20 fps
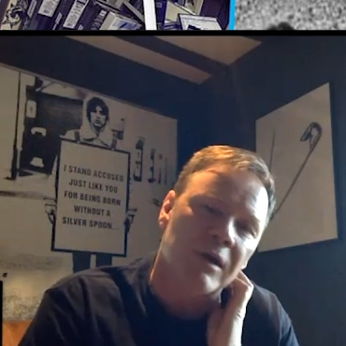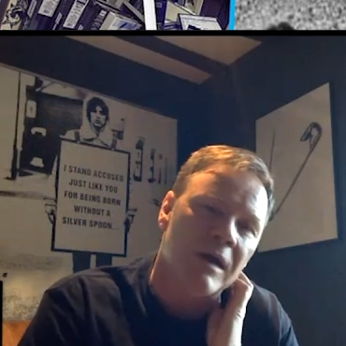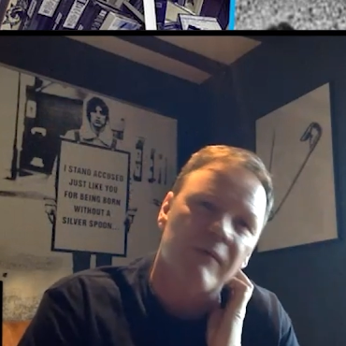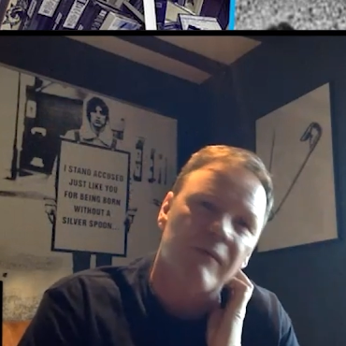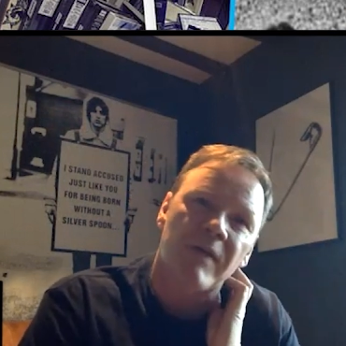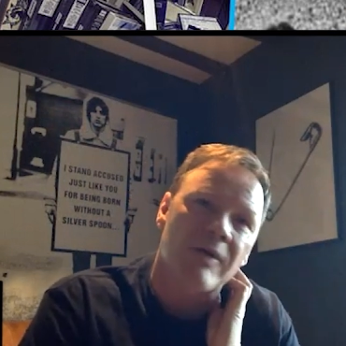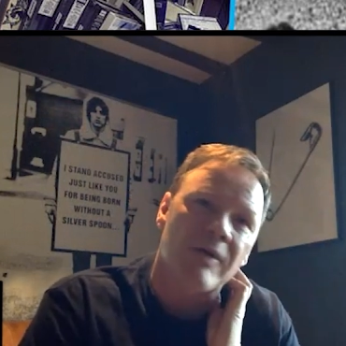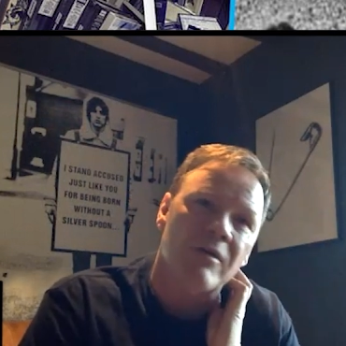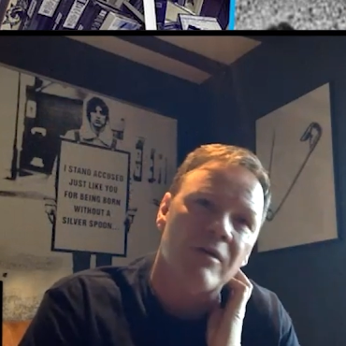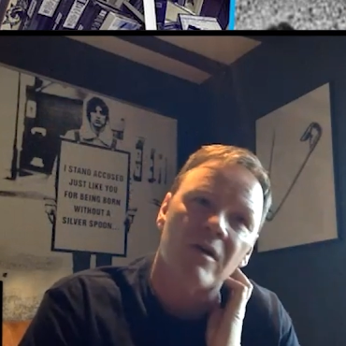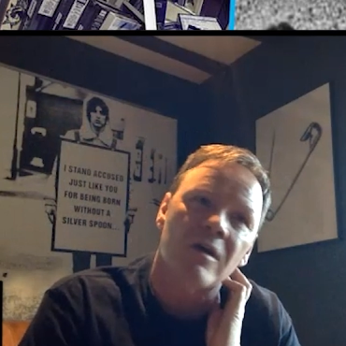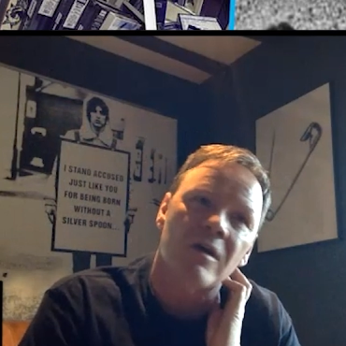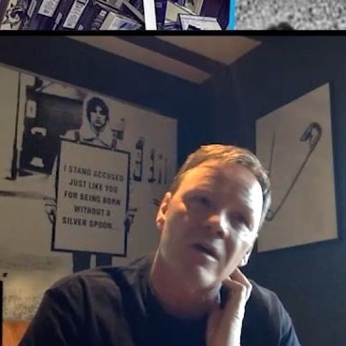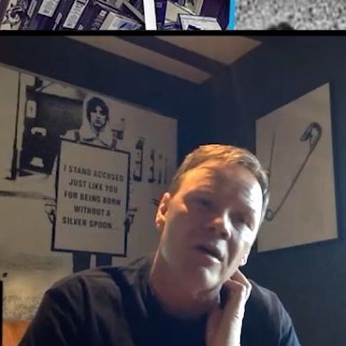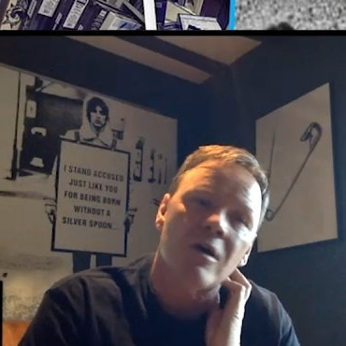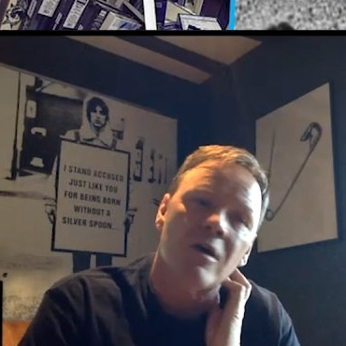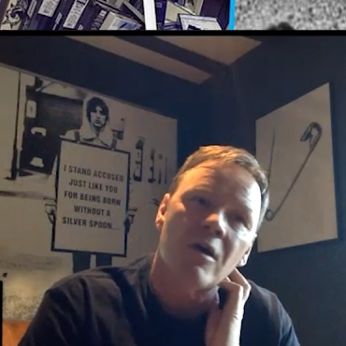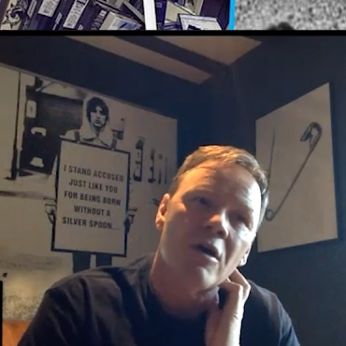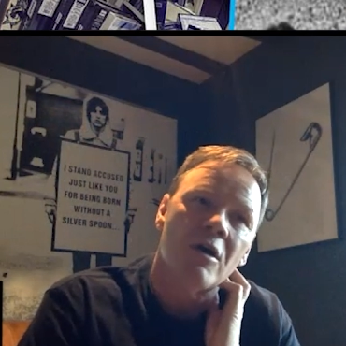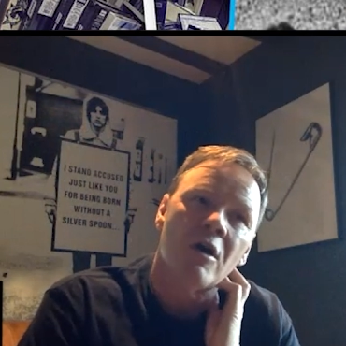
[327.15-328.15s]
I've never.
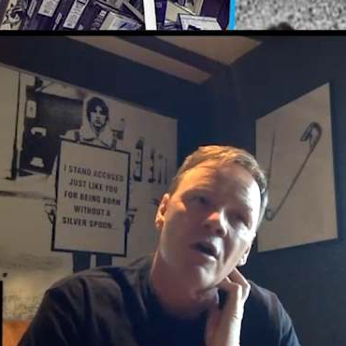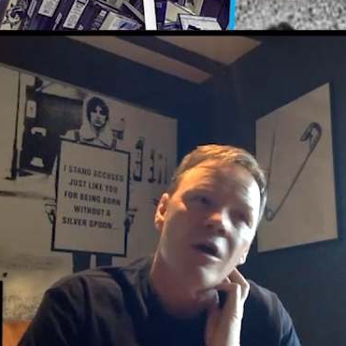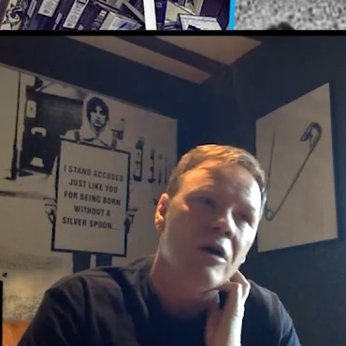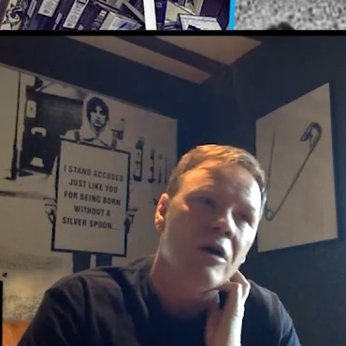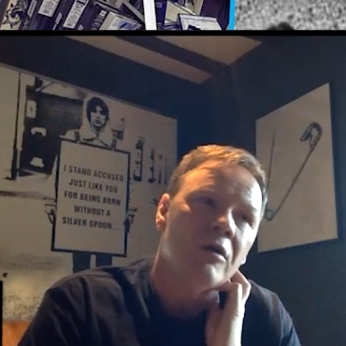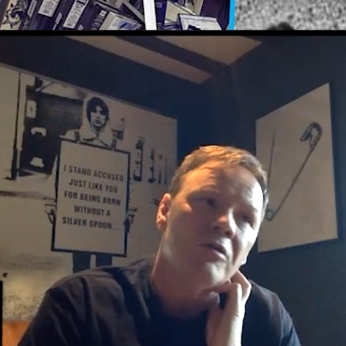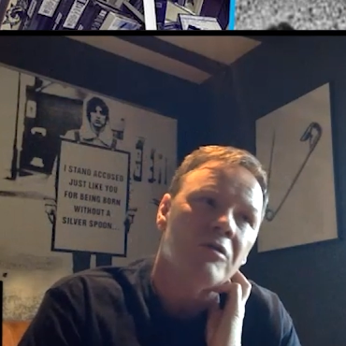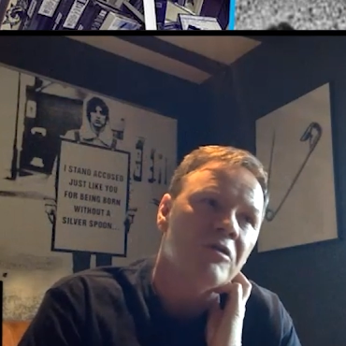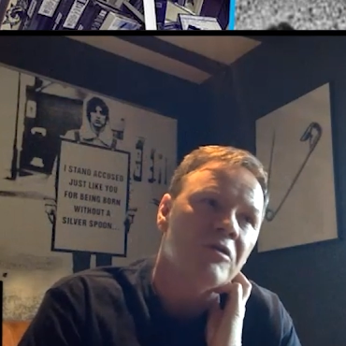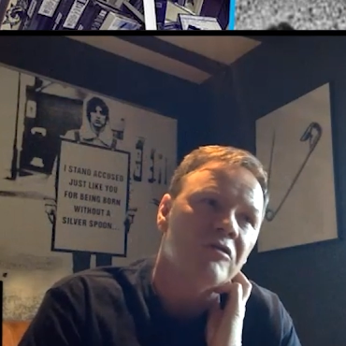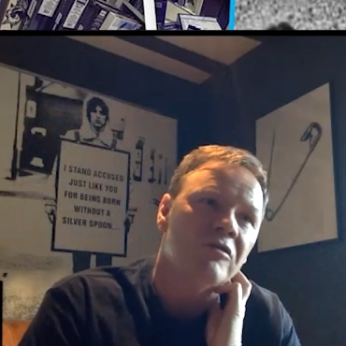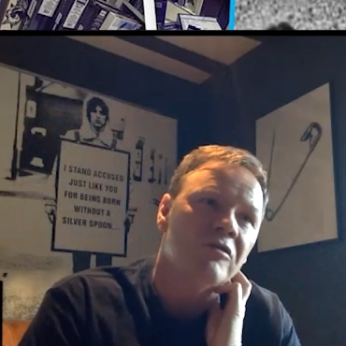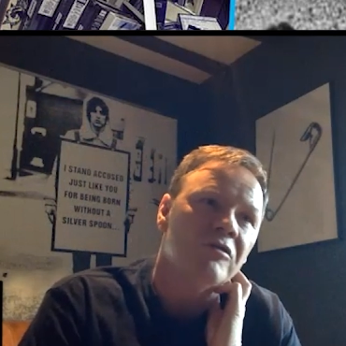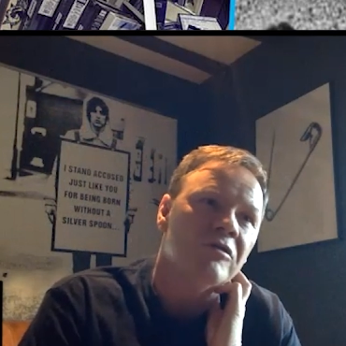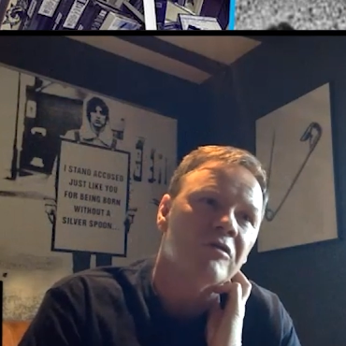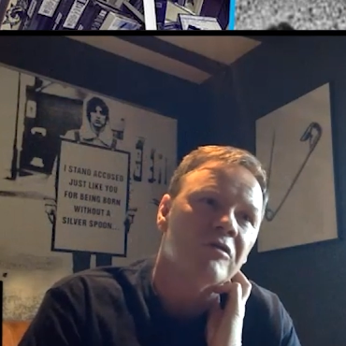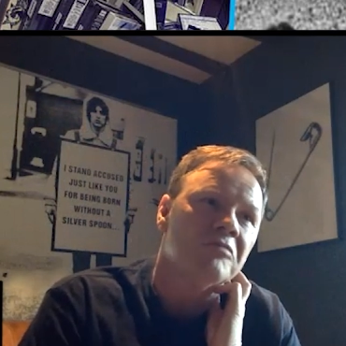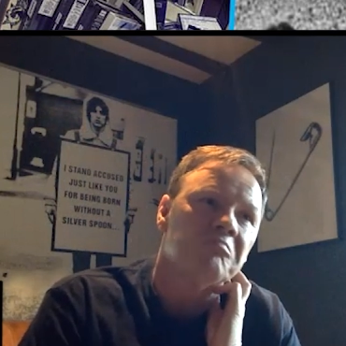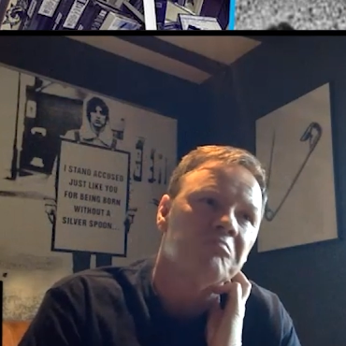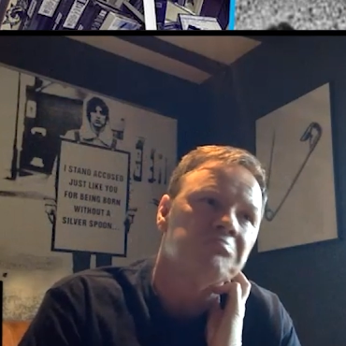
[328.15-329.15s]

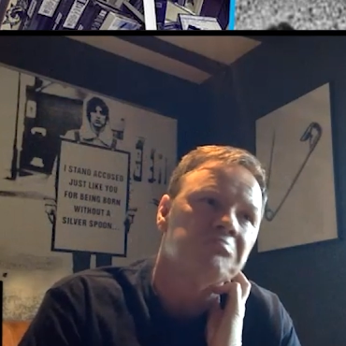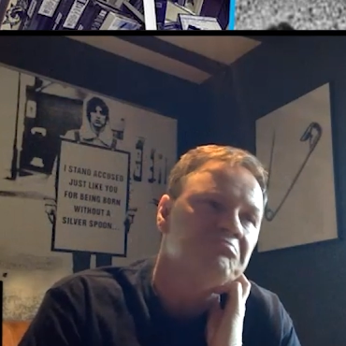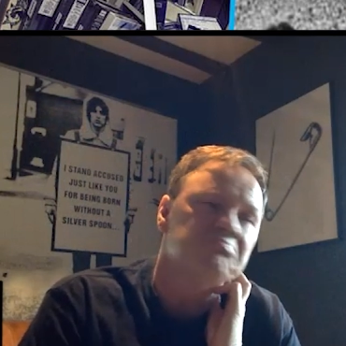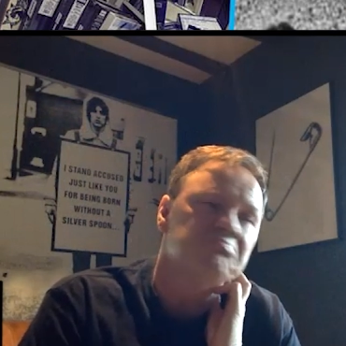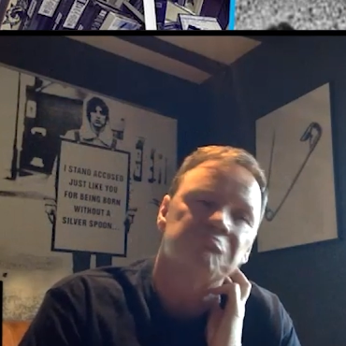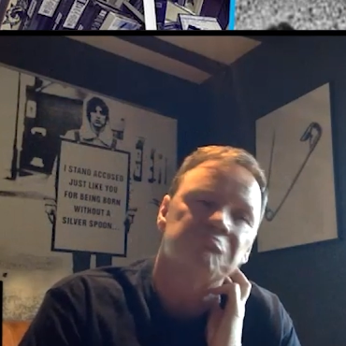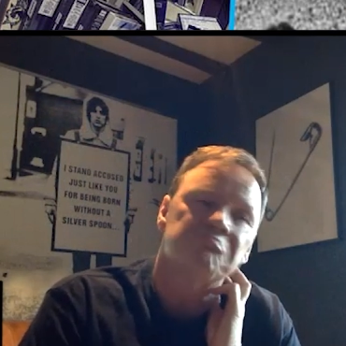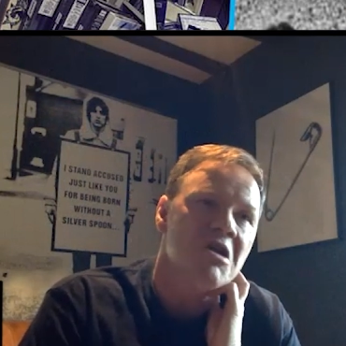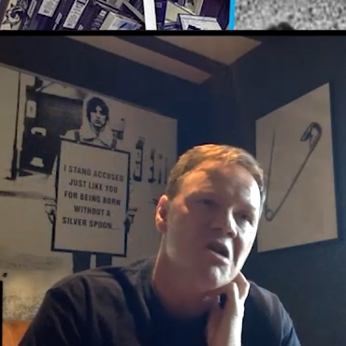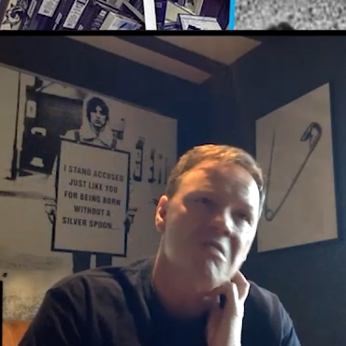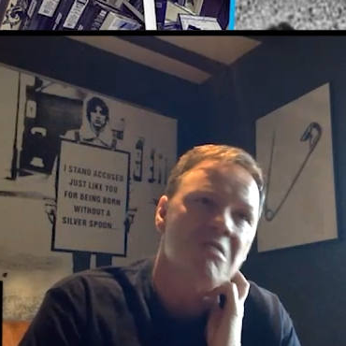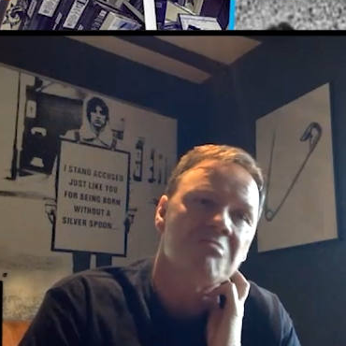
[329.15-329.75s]
There's no.